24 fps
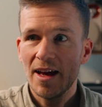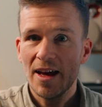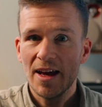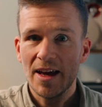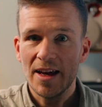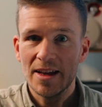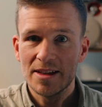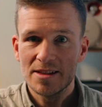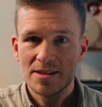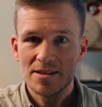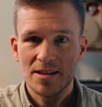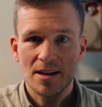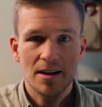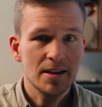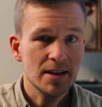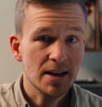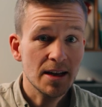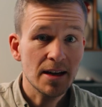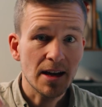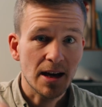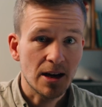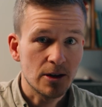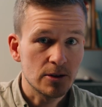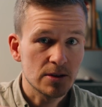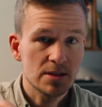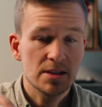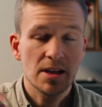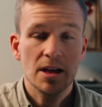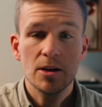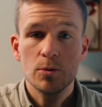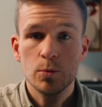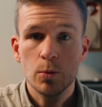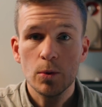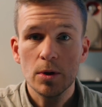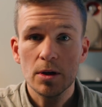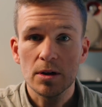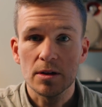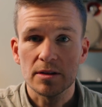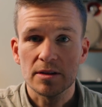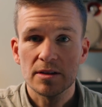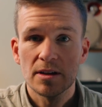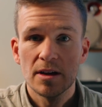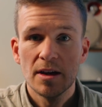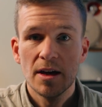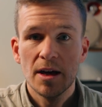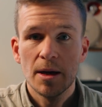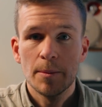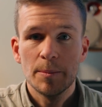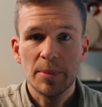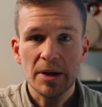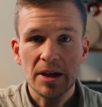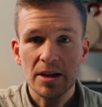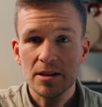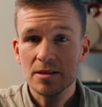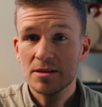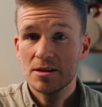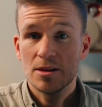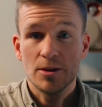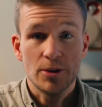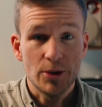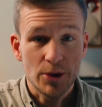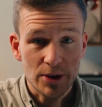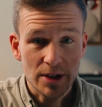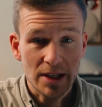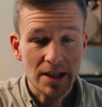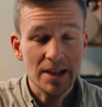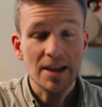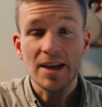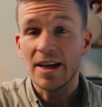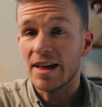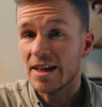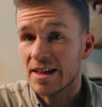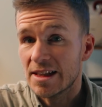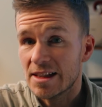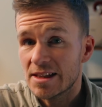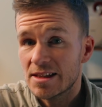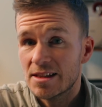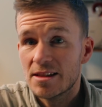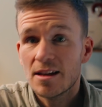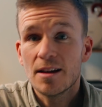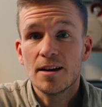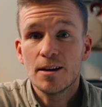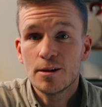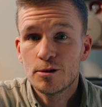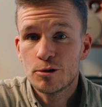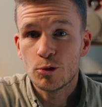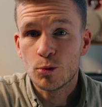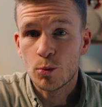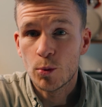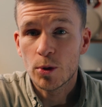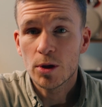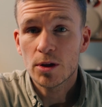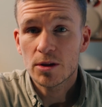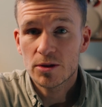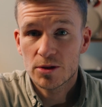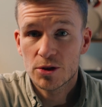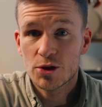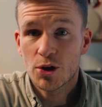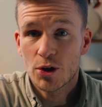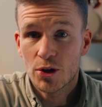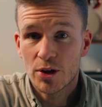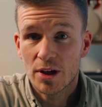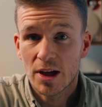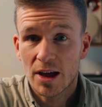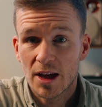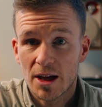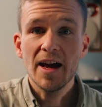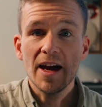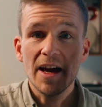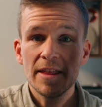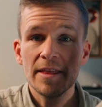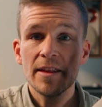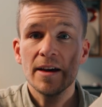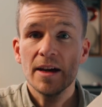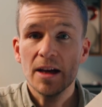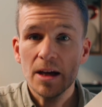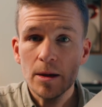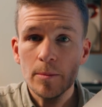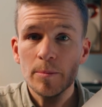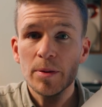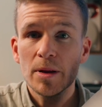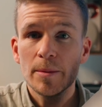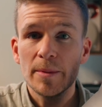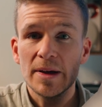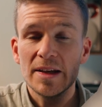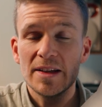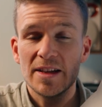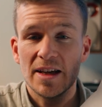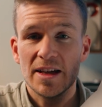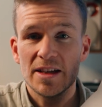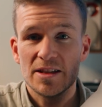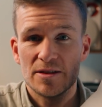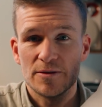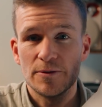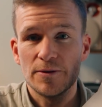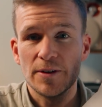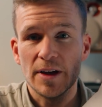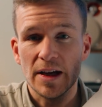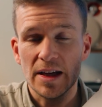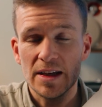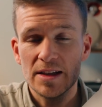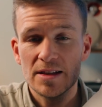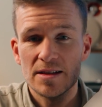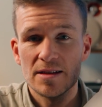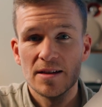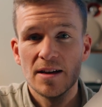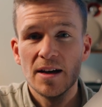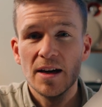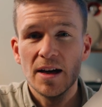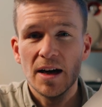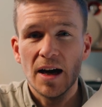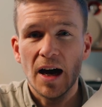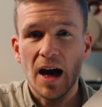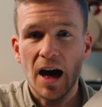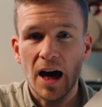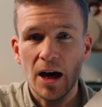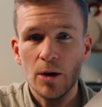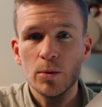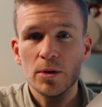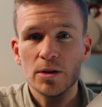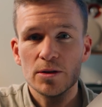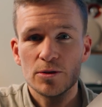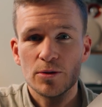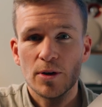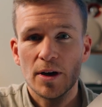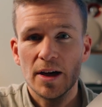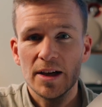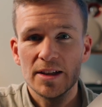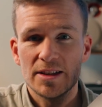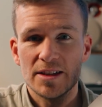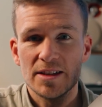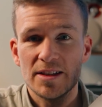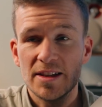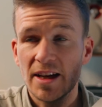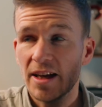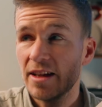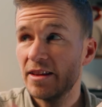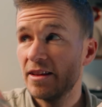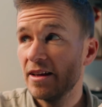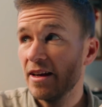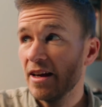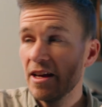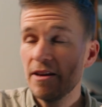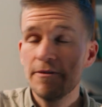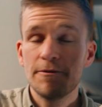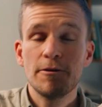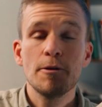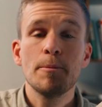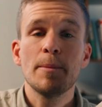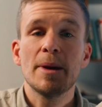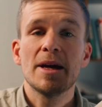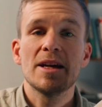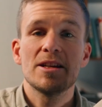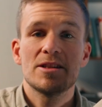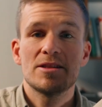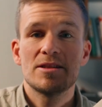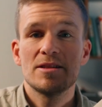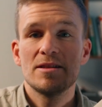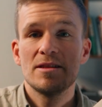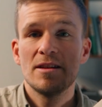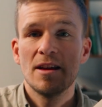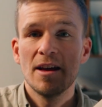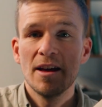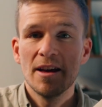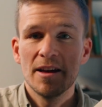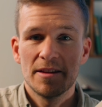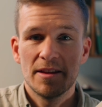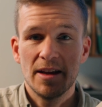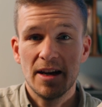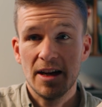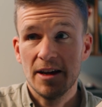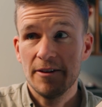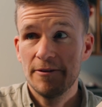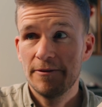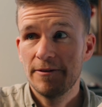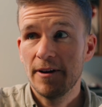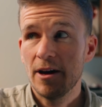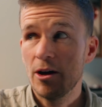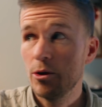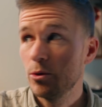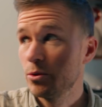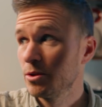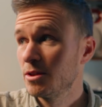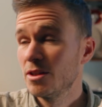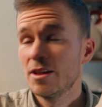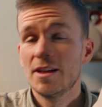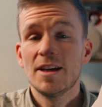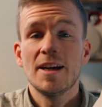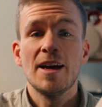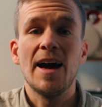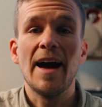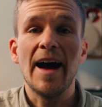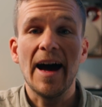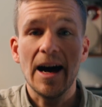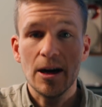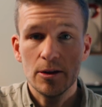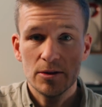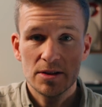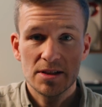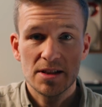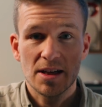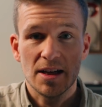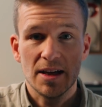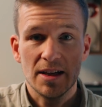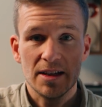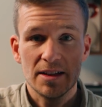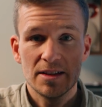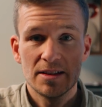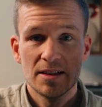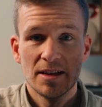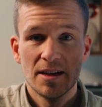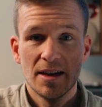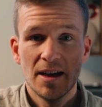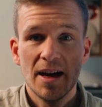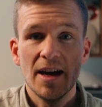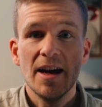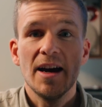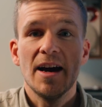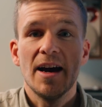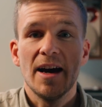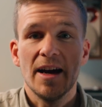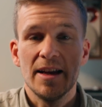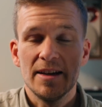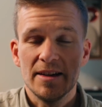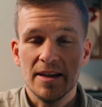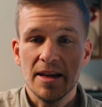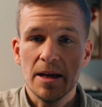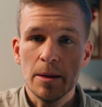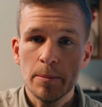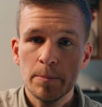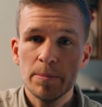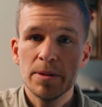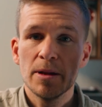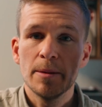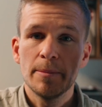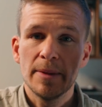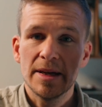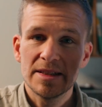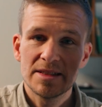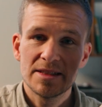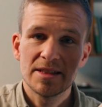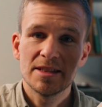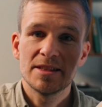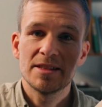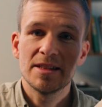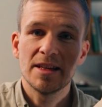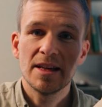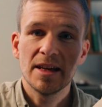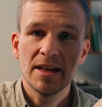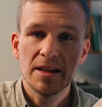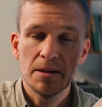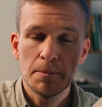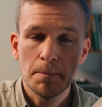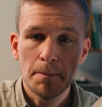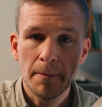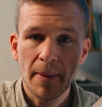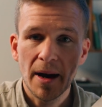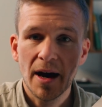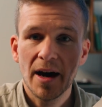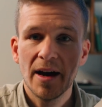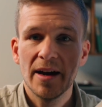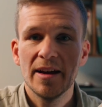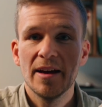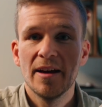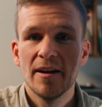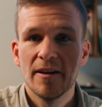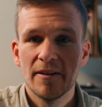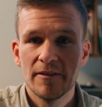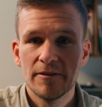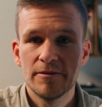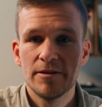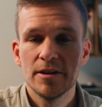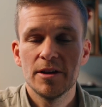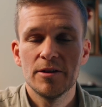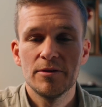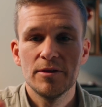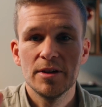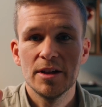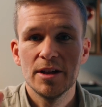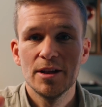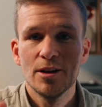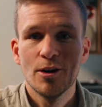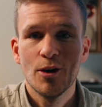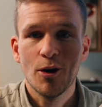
inside and outside world, because learning is a two-world journey. In the implementation phase, I will try to take the information that I found outside and implement it in my very